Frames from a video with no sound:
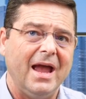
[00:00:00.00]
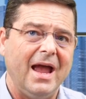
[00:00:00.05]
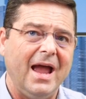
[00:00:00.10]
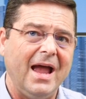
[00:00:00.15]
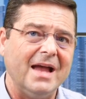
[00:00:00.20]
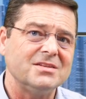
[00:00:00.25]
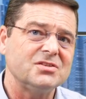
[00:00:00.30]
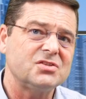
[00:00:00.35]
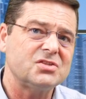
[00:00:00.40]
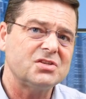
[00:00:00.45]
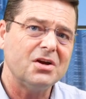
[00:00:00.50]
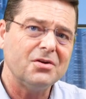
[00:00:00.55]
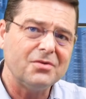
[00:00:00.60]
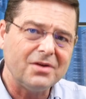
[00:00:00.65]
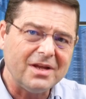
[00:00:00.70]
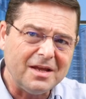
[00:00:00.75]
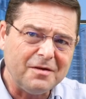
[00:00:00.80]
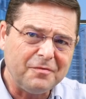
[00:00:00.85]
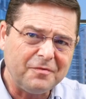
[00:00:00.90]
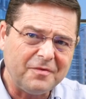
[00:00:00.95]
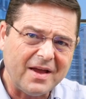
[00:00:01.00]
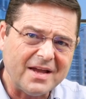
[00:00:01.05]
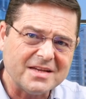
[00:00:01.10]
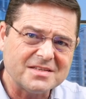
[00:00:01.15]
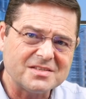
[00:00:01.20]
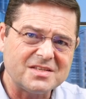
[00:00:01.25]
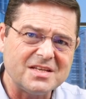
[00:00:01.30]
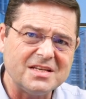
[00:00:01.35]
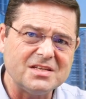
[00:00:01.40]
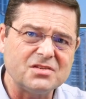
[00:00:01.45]
And so if,
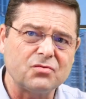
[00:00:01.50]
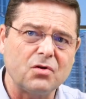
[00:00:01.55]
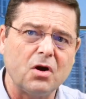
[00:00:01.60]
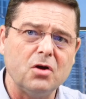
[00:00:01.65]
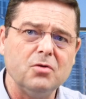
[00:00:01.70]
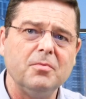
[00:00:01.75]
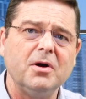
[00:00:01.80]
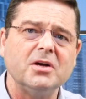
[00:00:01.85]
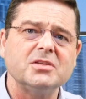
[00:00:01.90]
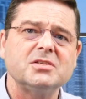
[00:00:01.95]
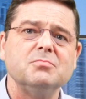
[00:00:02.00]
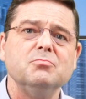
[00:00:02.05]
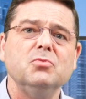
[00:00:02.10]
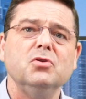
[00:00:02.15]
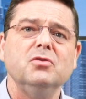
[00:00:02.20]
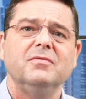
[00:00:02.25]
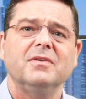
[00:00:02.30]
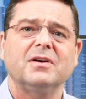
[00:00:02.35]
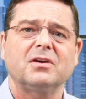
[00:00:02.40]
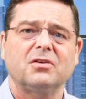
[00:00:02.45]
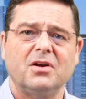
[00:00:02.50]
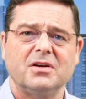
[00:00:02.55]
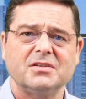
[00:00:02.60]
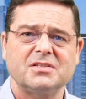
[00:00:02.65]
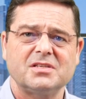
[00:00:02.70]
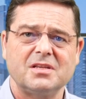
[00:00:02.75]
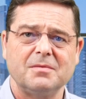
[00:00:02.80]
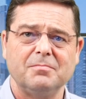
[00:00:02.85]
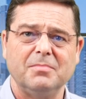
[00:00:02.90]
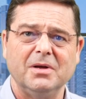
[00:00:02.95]
as these robots move
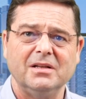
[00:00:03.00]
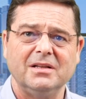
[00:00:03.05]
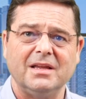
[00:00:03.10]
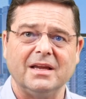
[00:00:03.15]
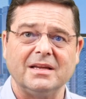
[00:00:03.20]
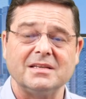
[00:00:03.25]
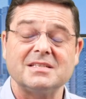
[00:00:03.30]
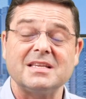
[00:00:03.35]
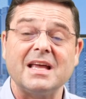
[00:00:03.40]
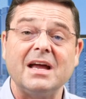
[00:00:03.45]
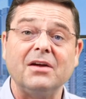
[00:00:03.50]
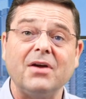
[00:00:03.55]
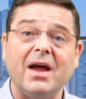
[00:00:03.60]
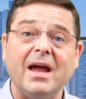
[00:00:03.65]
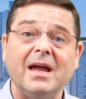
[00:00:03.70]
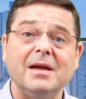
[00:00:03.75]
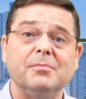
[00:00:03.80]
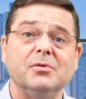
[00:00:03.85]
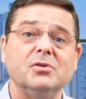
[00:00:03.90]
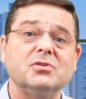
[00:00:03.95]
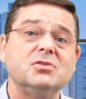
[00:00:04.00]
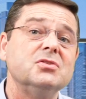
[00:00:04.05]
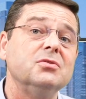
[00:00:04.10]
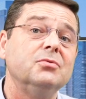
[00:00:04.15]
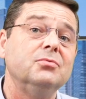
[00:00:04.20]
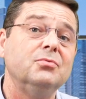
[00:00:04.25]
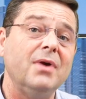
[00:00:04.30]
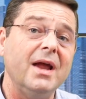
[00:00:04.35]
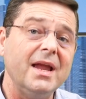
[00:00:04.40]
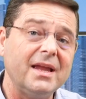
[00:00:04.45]
across the buildings, they're able to
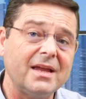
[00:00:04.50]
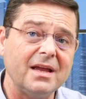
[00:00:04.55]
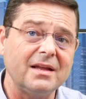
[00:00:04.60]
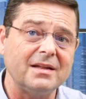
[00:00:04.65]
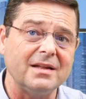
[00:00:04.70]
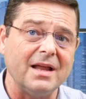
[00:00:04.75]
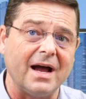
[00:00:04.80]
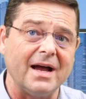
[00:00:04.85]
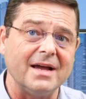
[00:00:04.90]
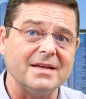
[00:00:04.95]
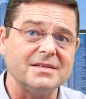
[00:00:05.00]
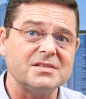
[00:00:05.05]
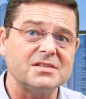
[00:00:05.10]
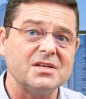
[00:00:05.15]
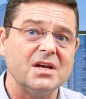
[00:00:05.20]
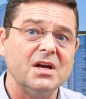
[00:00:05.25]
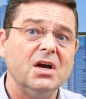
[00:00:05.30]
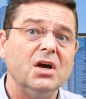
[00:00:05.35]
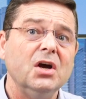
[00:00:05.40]
recognize,